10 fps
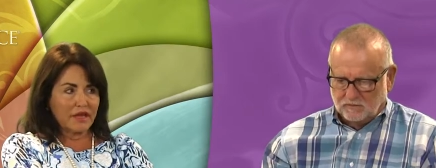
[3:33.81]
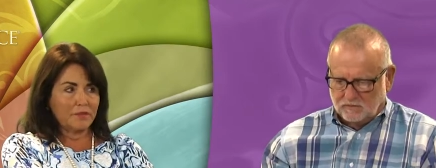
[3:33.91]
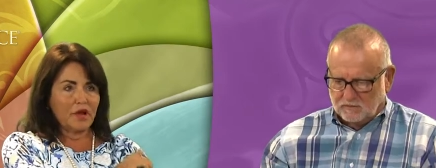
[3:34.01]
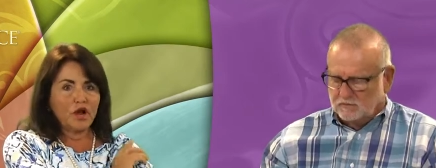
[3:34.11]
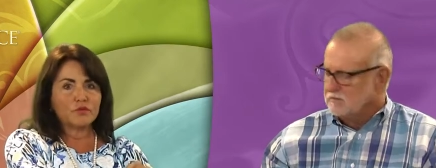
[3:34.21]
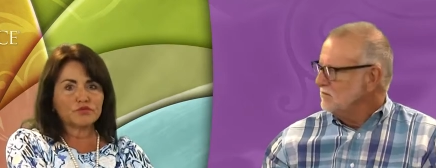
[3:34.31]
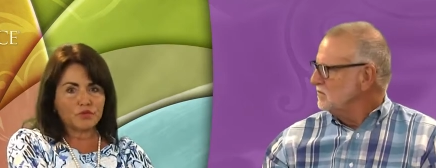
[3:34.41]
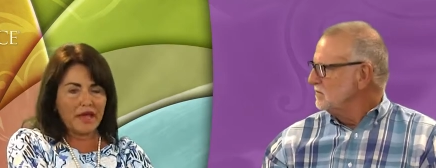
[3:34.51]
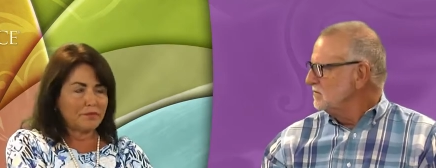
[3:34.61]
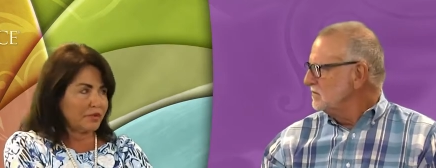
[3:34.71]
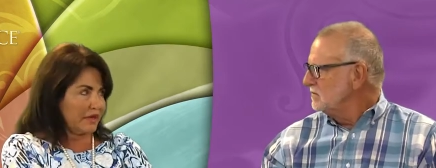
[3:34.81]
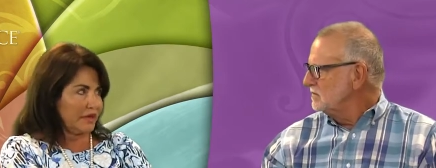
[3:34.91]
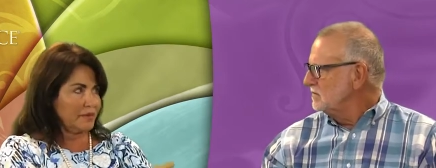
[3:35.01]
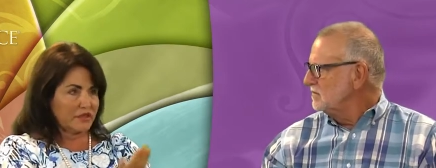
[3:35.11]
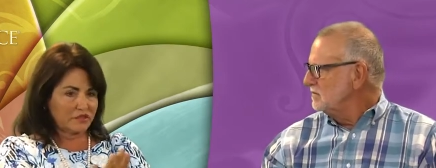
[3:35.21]
Speaker 1: and my arms had
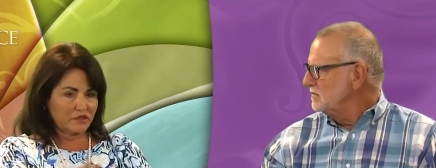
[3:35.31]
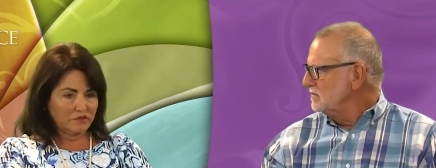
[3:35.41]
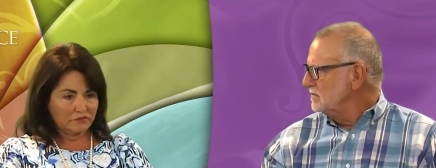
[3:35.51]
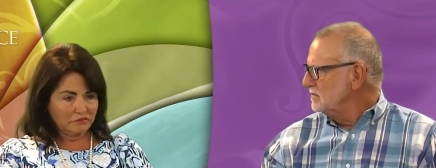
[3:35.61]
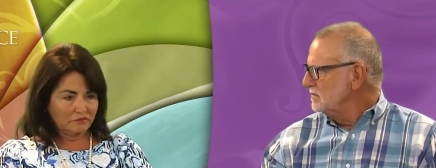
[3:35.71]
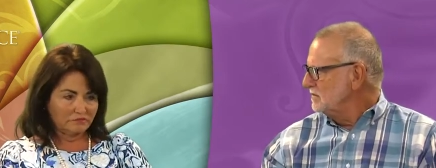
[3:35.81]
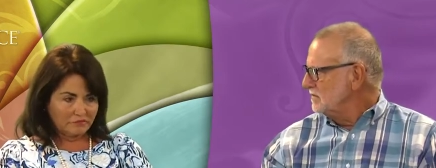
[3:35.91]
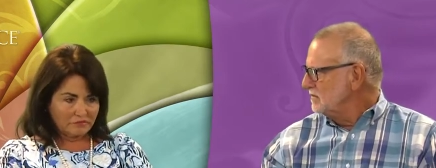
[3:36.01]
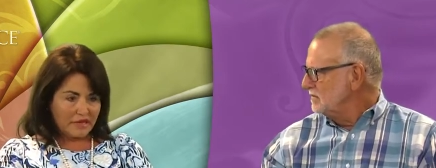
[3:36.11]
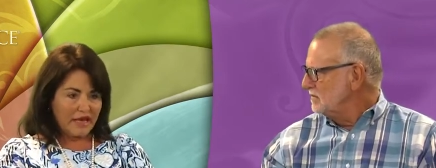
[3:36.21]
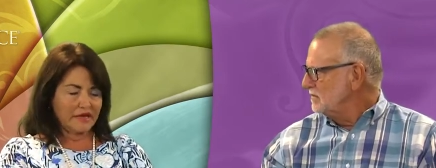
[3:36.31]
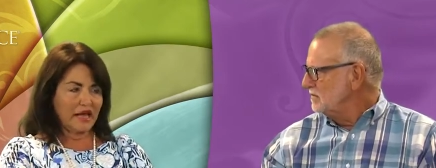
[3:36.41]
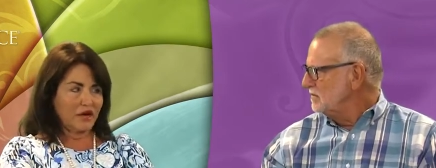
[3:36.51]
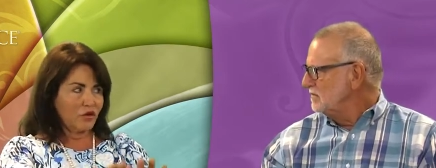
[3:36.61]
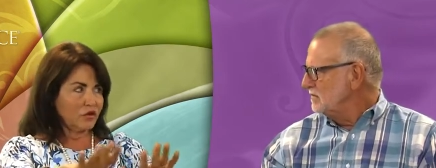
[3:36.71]
plenty of muscle, and
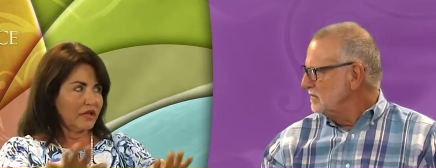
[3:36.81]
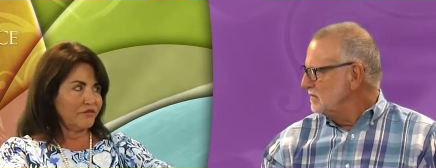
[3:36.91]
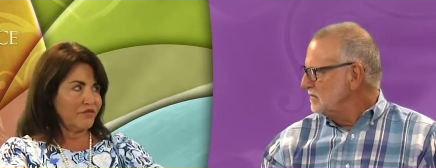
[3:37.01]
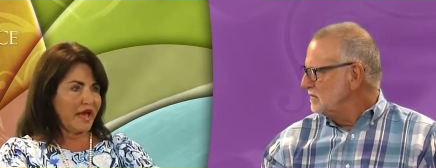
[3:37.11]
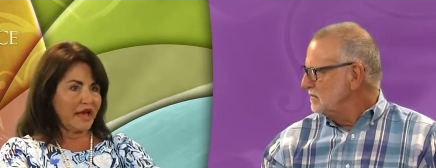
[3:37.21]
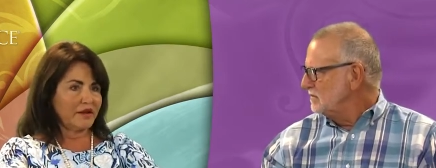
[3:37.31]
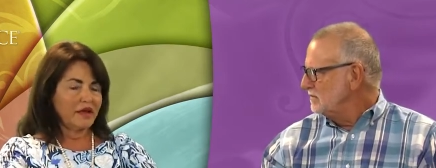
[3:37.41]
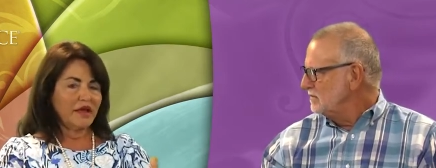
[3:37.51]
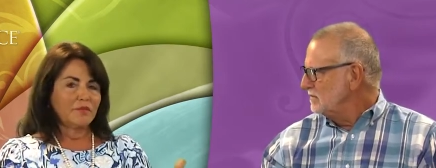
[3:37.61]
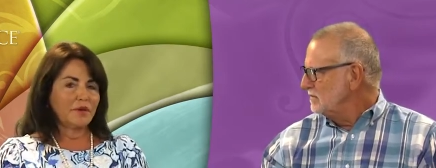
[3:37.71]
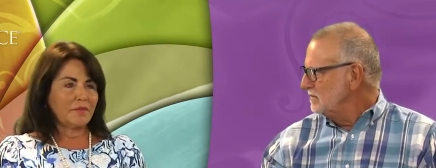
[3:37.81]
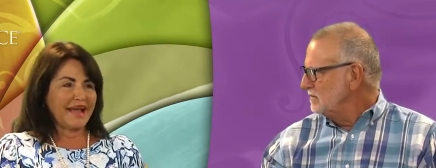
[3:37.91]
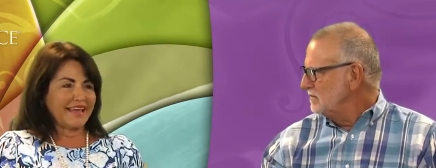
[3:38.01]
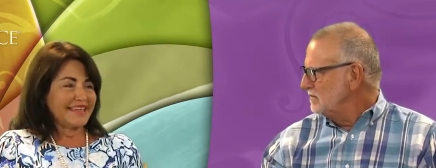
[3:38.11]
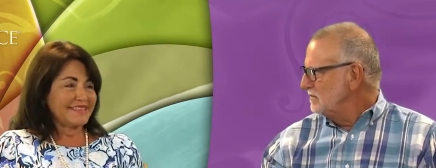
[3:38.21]
not a whole lot of fat. But
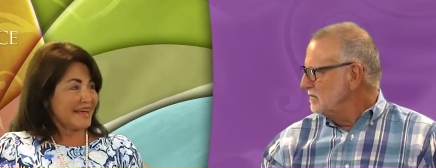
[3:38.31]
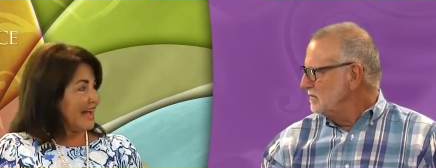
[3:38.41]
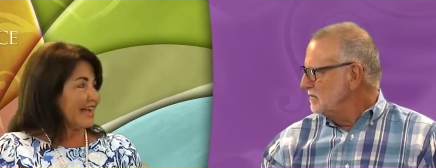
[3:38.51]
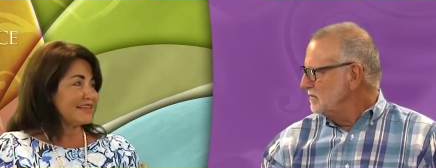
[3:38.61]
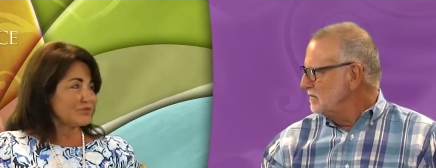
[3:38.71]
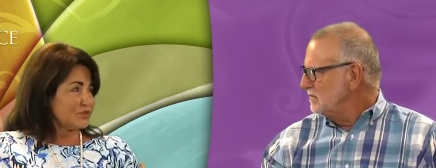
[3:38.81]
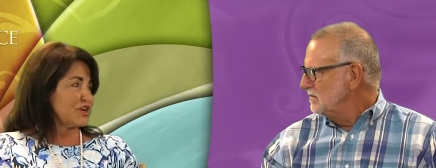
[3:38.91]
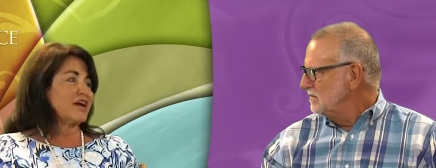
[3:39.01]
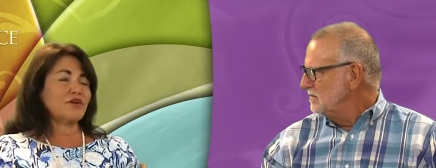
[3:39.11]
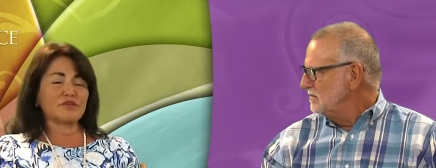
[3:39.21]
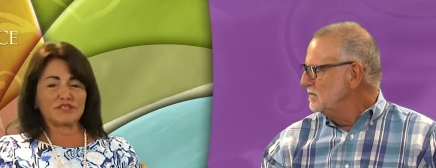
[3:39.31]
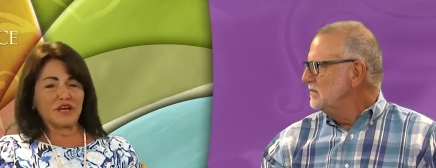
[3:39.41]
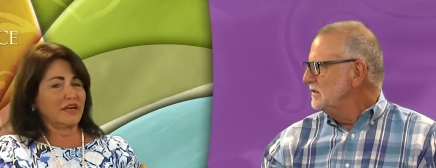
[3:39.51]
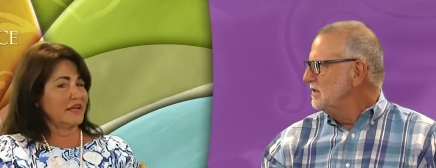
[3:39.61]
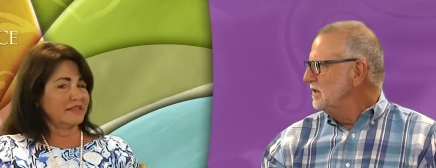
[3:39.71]
my thighs, which I always
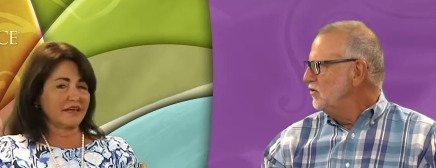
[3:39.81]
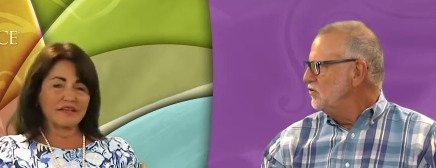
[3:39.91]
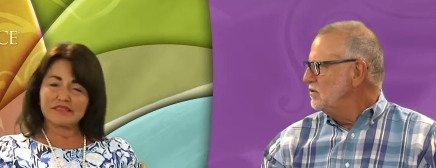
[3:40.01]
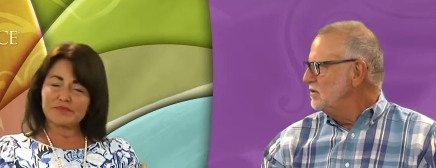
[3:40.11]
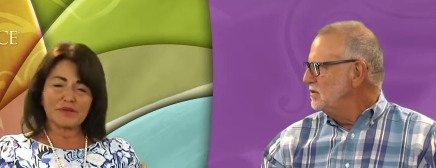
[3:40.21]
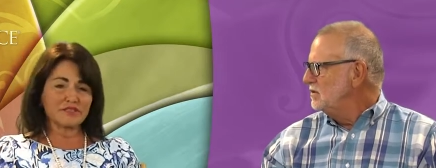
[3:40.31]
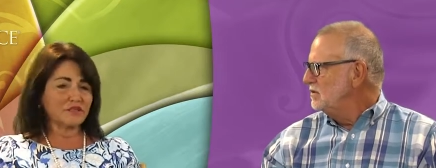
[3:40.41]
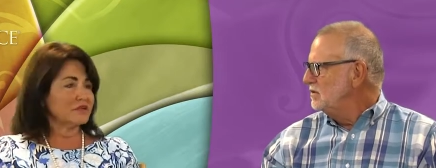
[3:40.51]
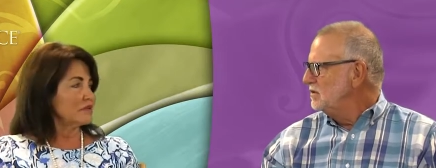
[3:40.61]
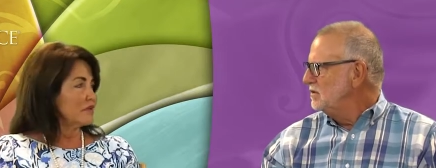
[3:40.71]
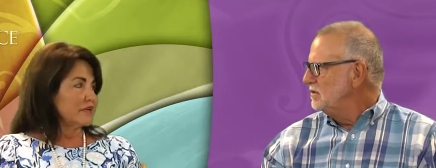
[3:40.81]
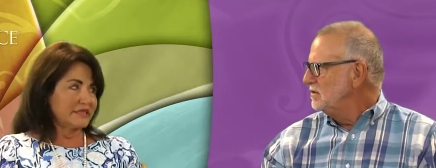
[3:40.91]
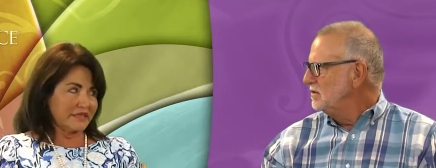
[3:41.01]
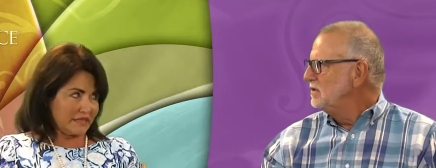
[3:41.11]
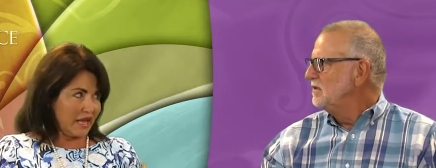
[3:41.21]
thought had tons of muscle,
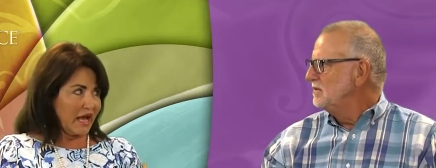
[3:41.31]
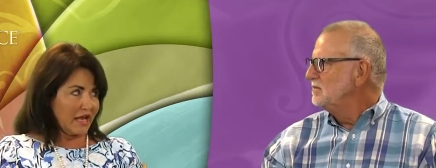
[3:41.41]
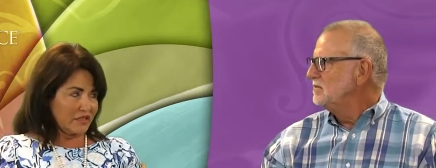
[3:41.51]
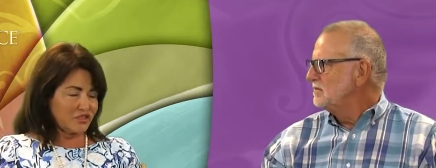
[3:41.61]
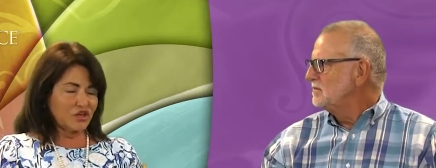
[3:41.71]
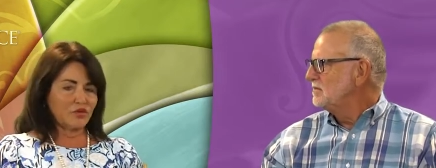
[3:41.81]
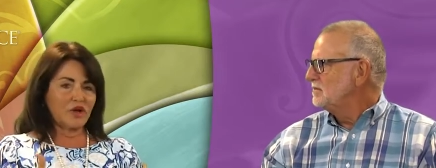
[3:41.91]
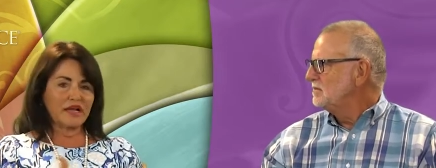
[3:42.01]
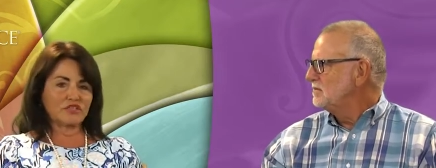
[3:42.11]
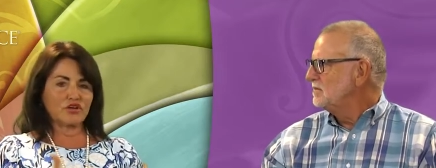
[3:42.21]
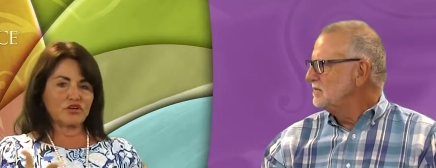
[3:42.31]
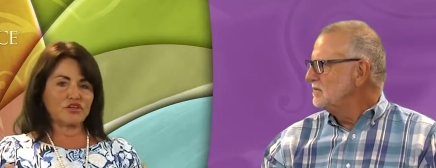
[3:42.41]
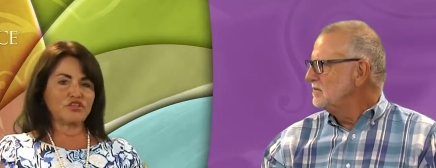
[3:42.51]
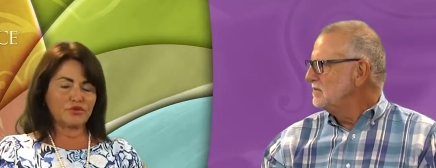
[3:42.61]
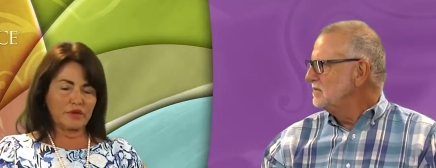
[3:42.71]
did not. So I
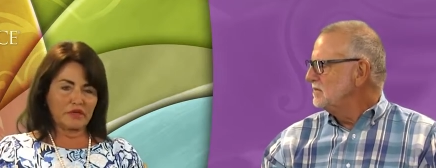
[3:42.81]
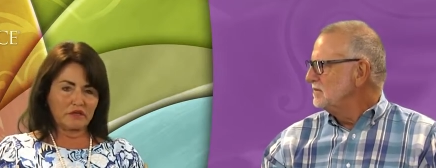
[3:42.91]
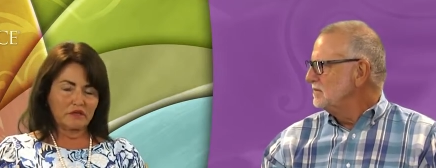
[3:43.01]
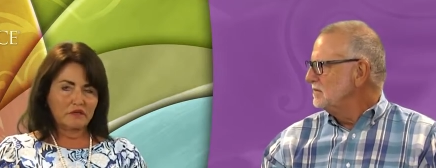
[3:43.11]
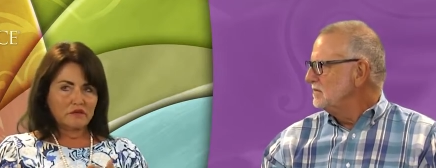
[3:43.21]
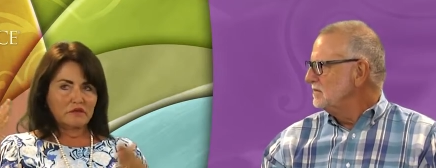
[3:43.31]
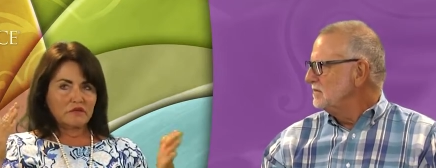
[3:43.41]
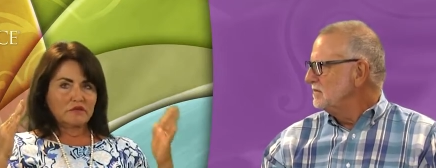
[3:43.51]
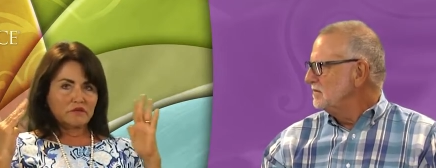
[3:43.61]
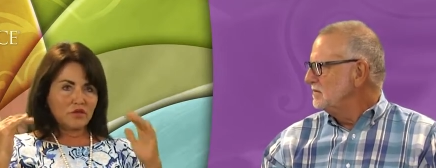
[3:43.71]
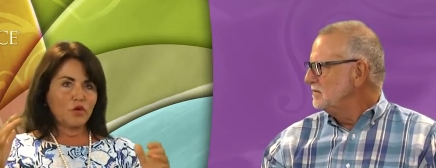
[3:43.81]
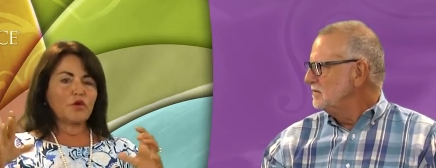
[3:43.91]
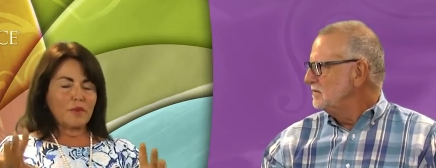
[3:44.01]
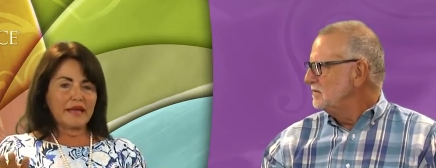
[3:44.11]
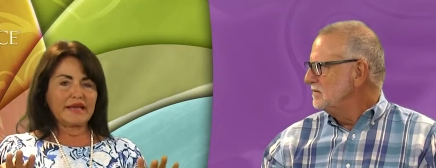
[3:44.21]
started doing
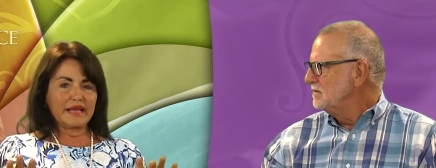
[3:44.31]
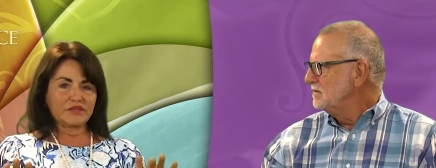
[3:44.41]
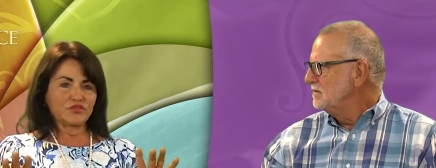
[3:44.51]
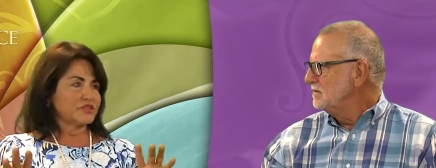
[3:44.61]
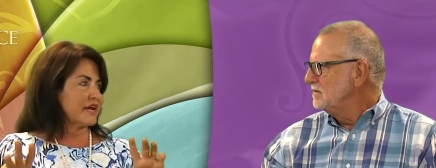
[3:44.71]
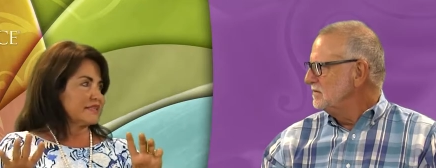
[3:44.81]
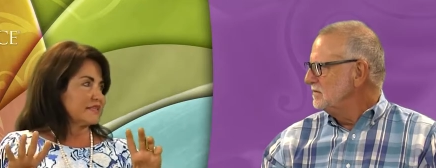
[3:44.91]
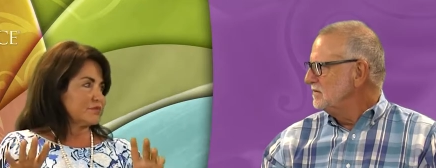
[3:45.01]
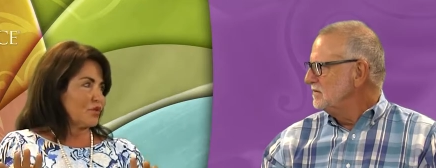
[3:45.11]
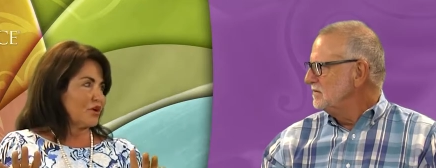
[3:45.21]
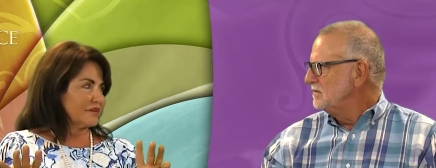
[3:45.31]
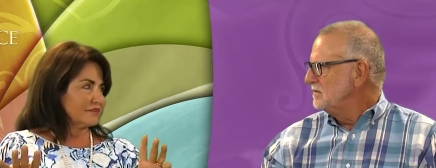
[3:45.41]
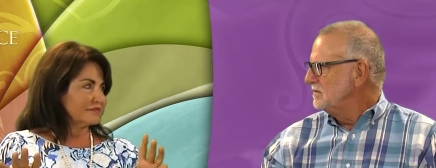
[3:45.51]
lower body exercises more.